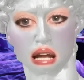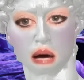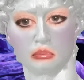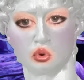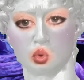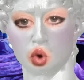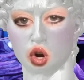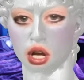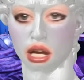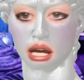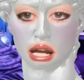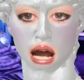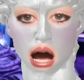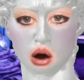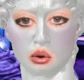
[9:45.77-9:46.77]
up working
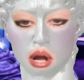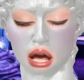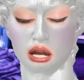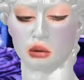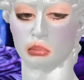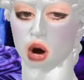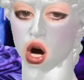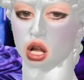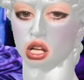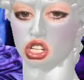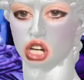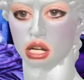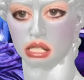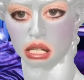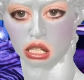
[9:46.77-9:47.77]
it out and
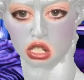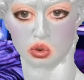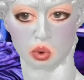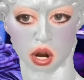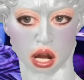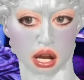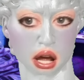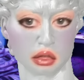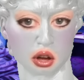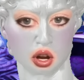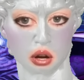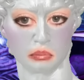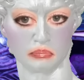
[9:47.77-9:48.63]
apologizing to one another.